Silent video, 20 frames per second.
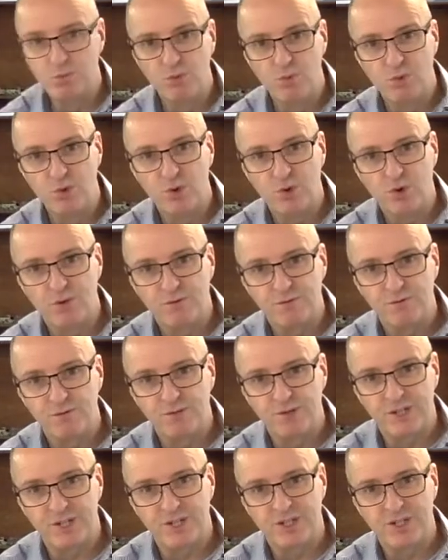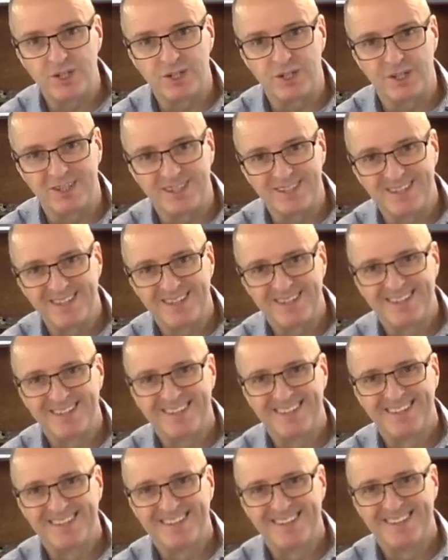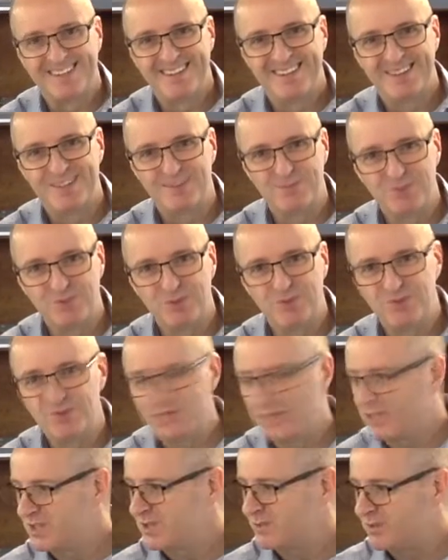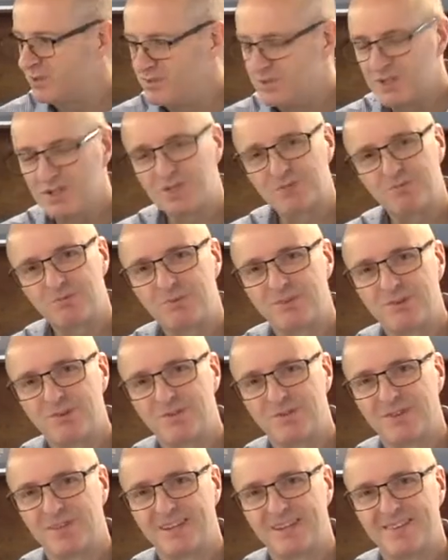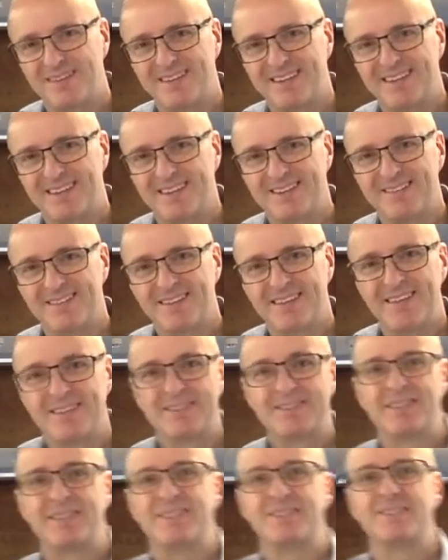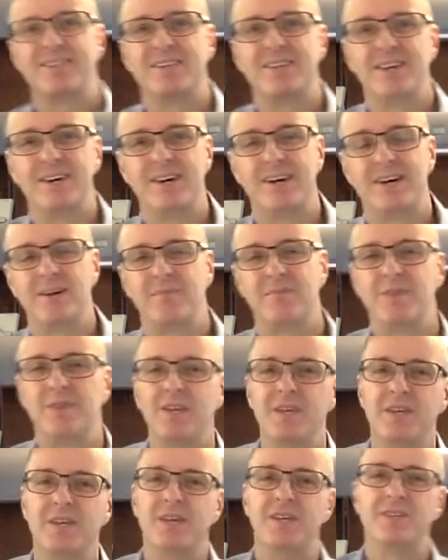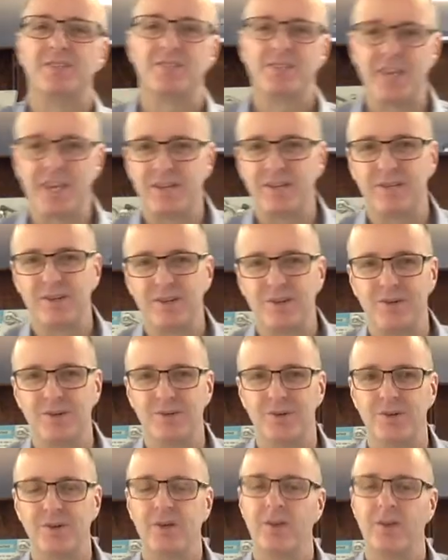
more friction. There's more friction, we've just proved that there. So that's the second law